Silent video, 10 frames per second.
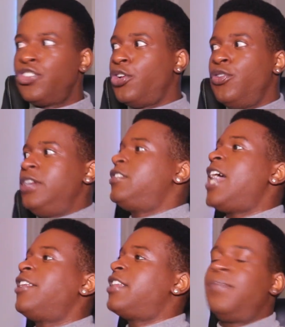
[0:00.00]
So you didn't
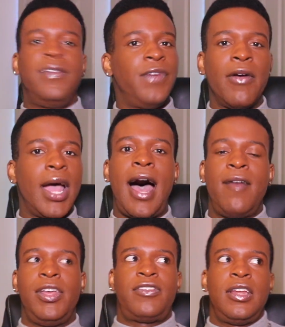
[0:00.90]
said something very
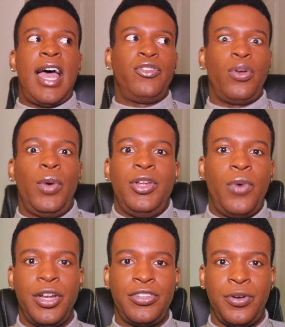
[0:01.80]
obvious. And now, so what do you
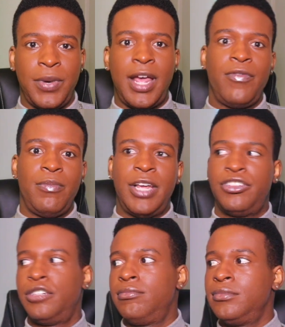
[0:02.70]
want us to do with that information?